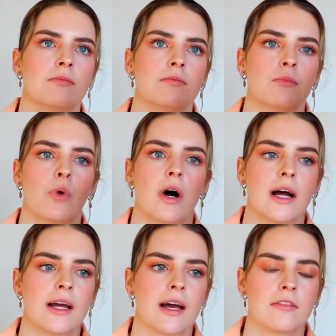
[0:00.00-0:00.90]

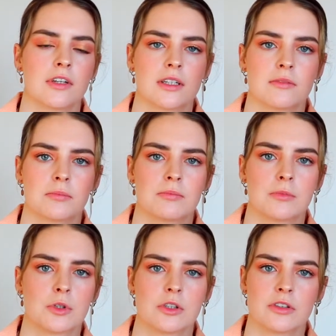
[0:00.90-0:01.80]
why having a
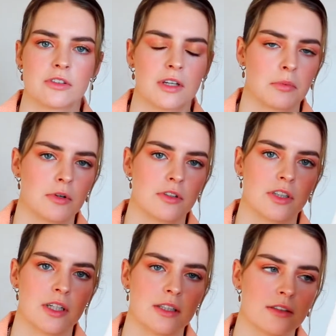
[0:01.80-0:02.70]
good sleep
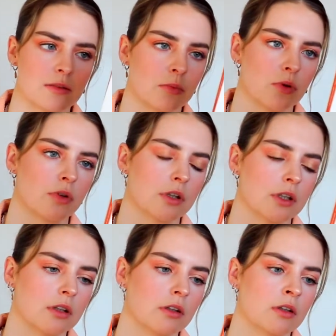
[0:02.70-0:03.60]
routine is
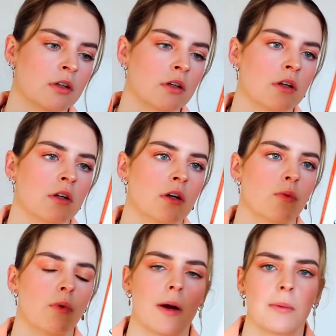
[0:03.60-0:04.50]
important,
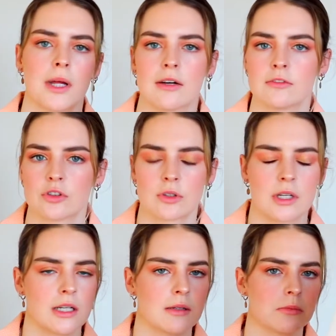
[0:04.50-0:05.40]
why we have
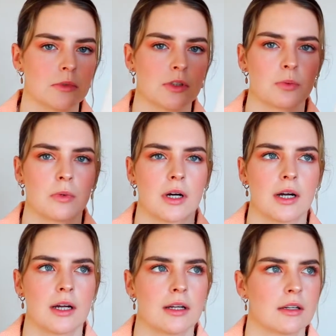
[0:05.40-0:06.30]
dreams,
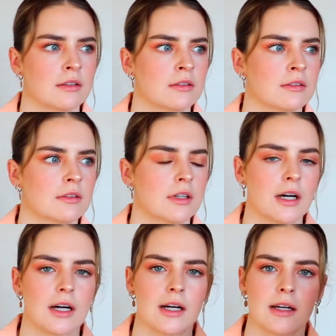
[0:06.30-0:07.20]
why
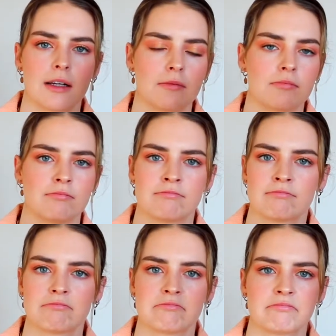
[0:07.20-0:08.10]
I
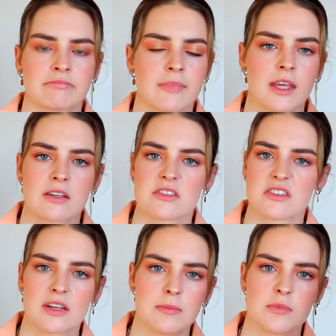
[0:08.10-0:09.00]

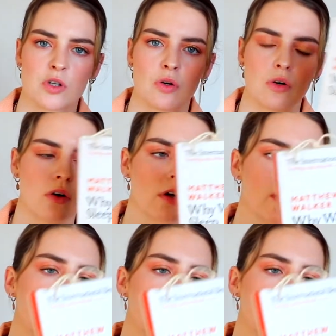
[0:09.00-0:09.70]
sleep talk,